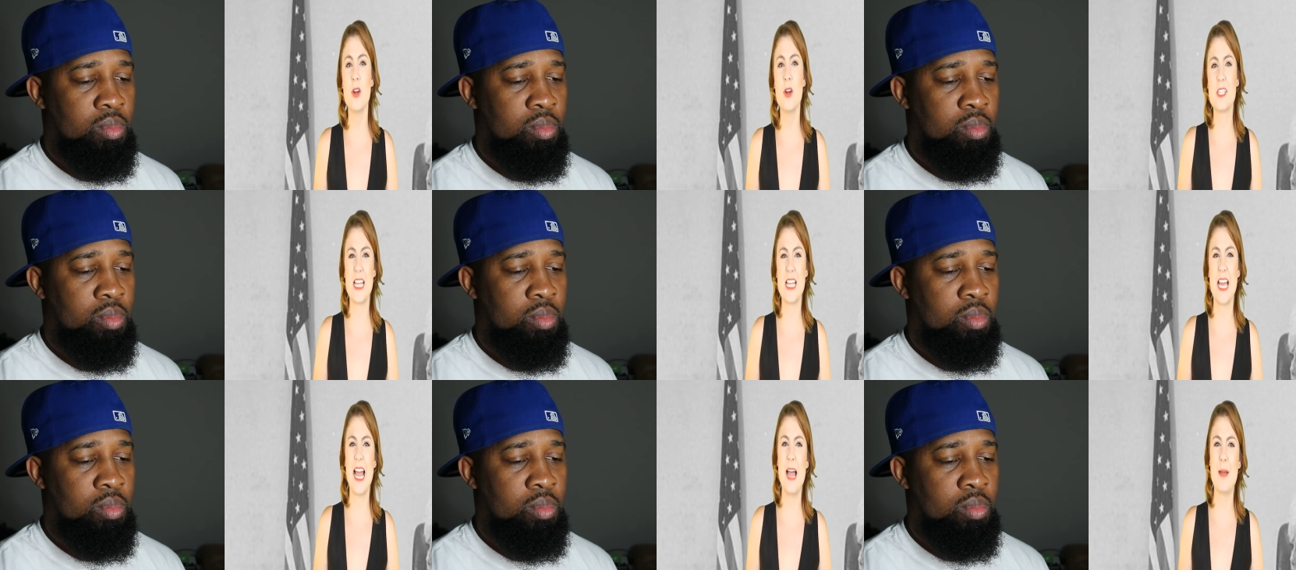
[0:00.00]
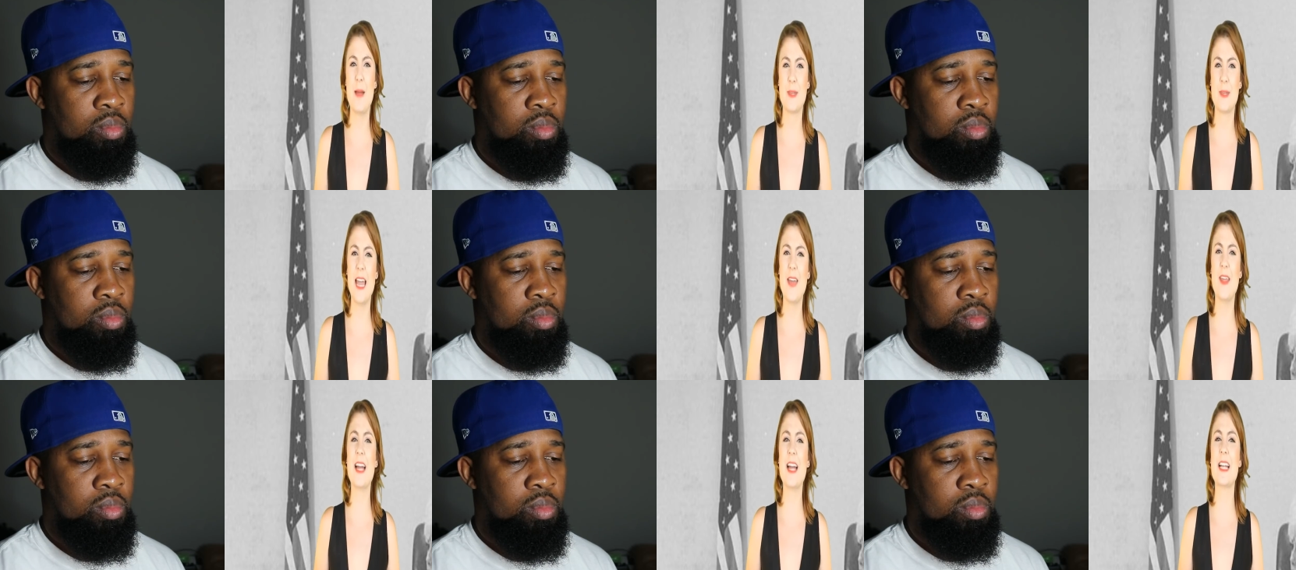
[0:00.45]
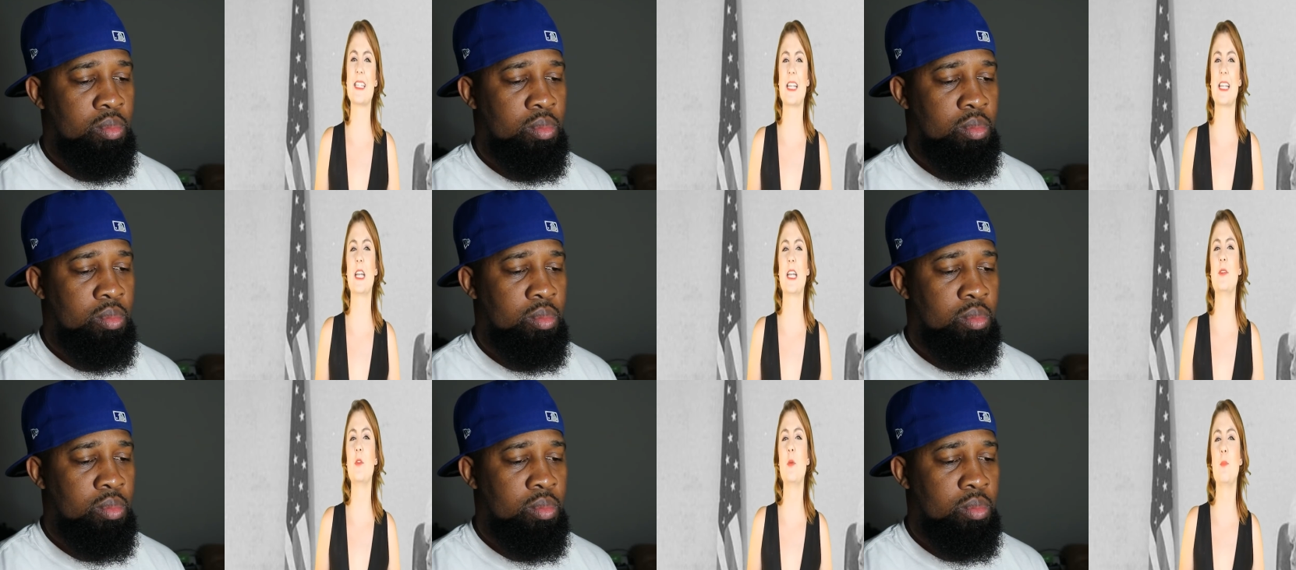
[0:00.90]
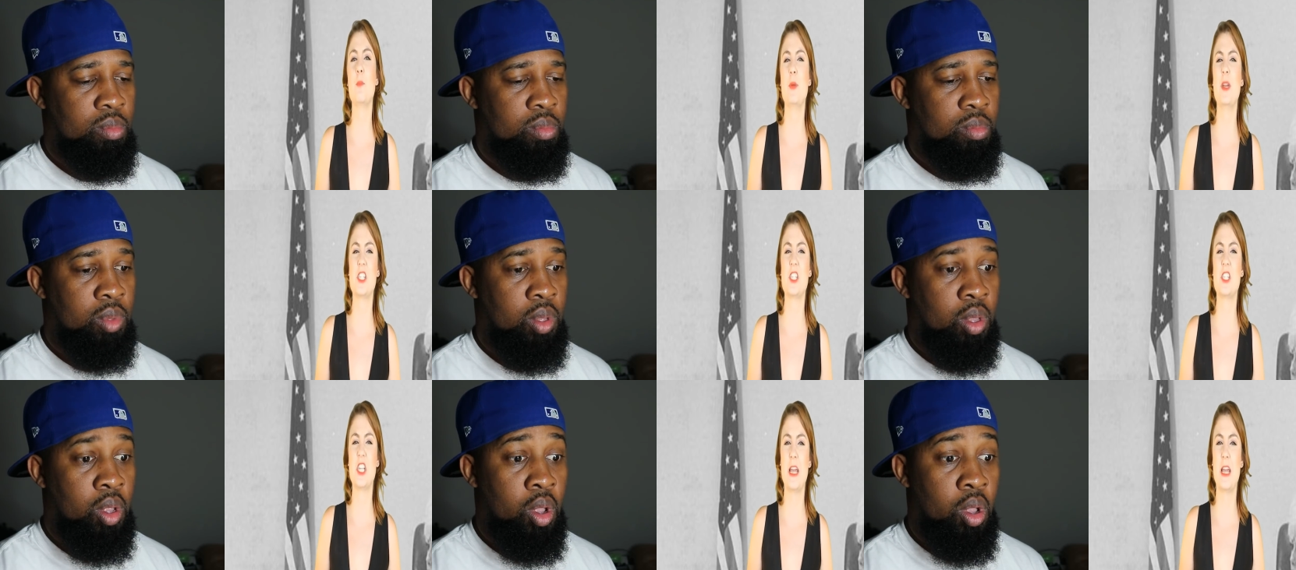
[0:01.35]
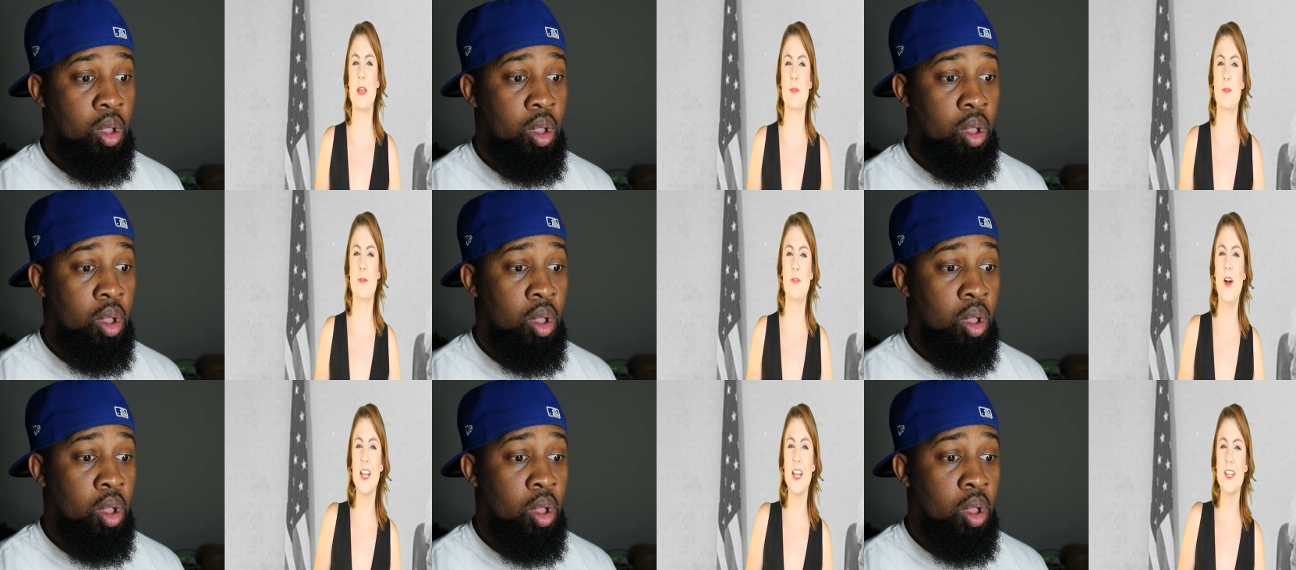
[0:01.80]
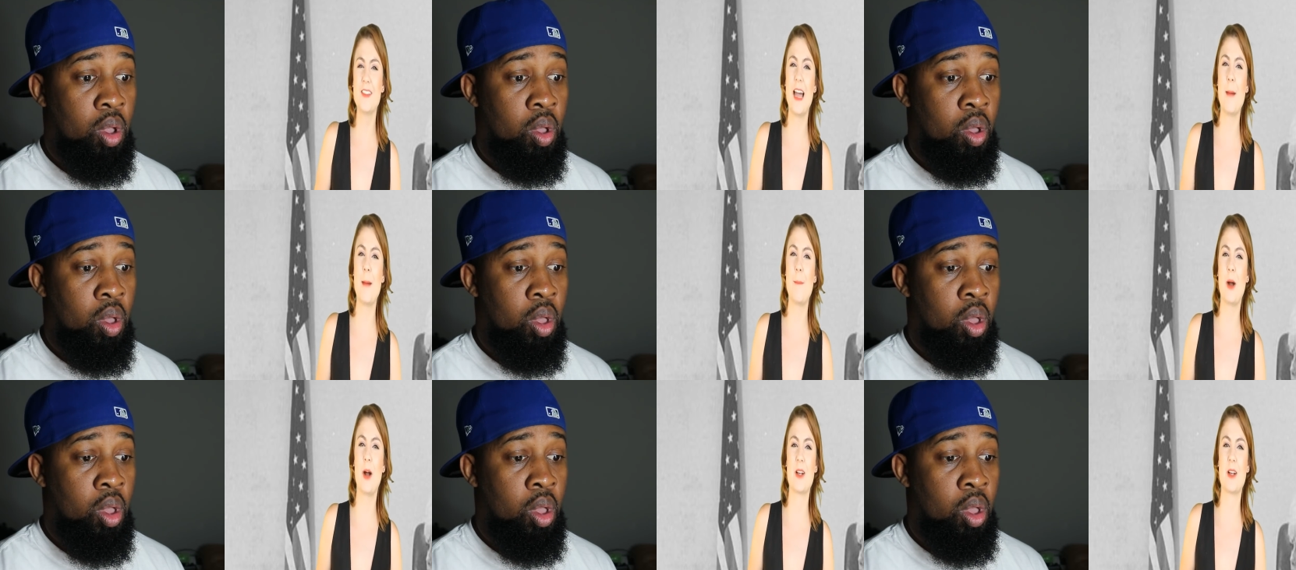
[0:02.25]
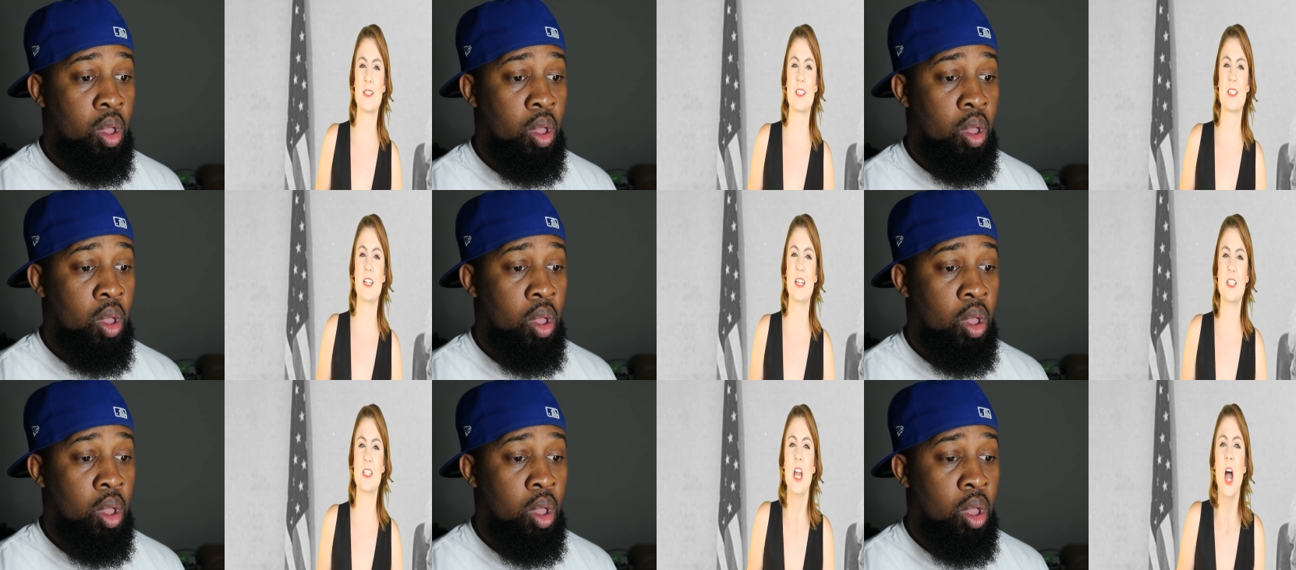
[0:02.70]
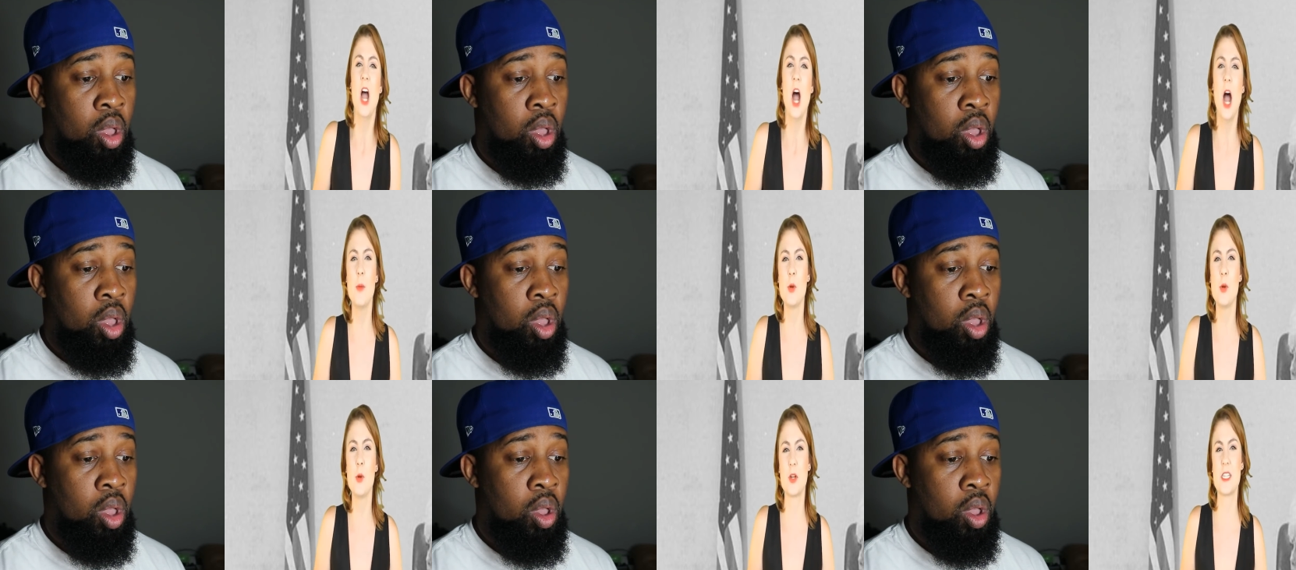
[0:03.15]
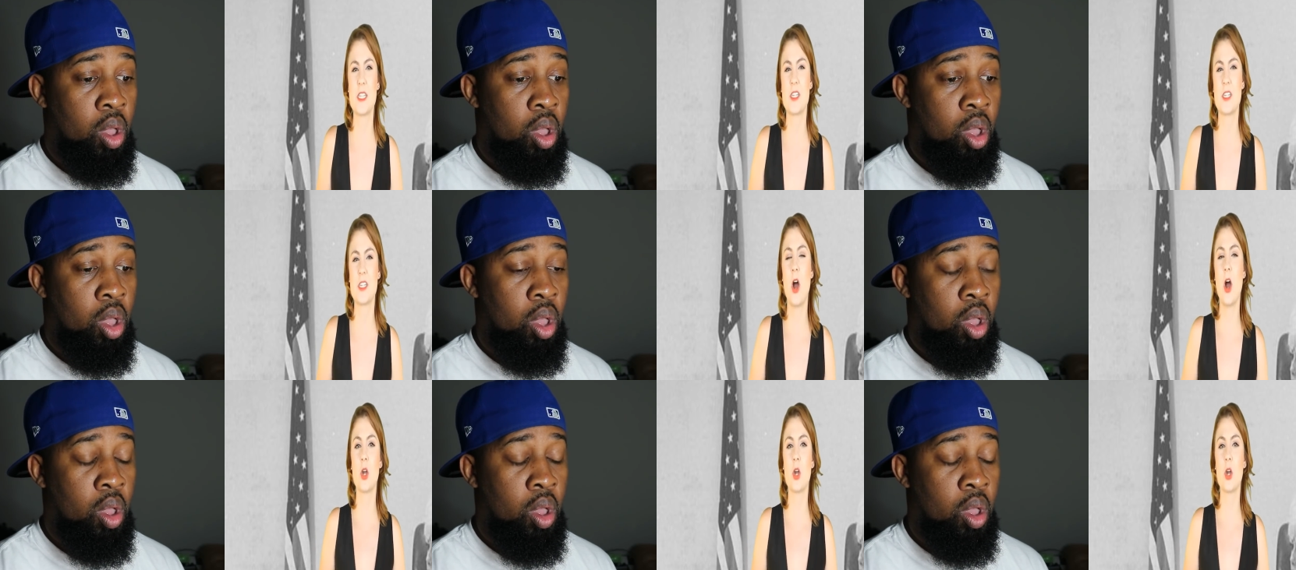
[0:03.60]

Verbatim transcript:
Speaker 1: damn, get that son of a bitch here, find that bastard. I'm not gonna start